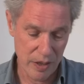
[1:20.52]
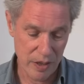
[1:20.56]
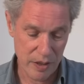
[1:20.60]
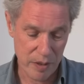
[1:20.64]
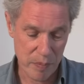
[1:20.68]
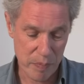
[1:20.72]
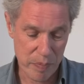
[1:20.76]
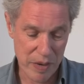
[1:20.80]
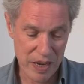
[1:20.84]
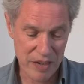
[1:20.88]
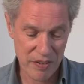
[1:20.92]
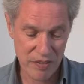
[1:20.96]

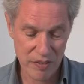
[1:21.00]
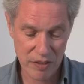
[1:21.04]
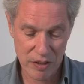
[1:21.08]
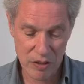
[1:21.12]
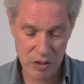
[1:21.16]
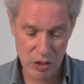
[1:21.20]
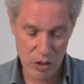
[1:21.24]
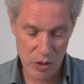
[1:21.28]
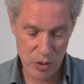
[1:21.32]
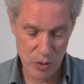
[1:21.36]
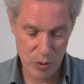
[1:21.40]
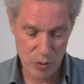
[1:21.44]
The best
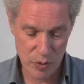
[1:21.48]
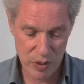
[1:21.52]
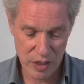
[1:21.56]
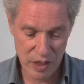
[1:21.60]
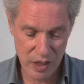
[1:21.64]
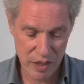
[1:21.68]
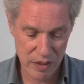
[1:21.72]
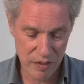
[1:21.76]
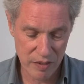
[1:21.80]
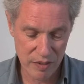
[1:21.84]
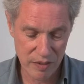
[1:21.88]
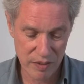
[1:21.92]
glue
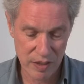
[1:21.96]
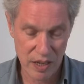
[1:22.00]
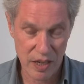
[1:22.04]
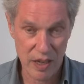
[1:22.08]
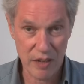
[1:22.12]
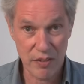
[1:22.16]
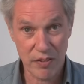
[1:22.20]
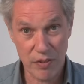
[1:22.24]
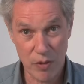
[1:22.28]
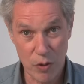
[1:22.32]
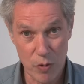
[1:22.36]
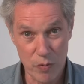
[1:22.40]
is
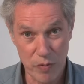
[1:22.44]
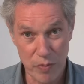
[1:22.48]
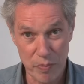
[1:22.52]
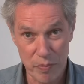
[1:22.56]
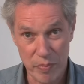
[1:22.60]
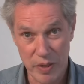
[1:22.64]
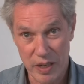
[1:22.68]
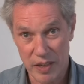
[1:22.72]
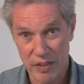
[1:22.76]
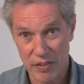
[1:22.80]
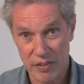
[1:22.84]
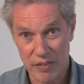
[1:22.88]

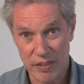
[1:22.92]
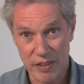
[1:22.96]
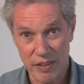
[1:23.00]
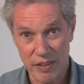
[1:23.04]
solvent-based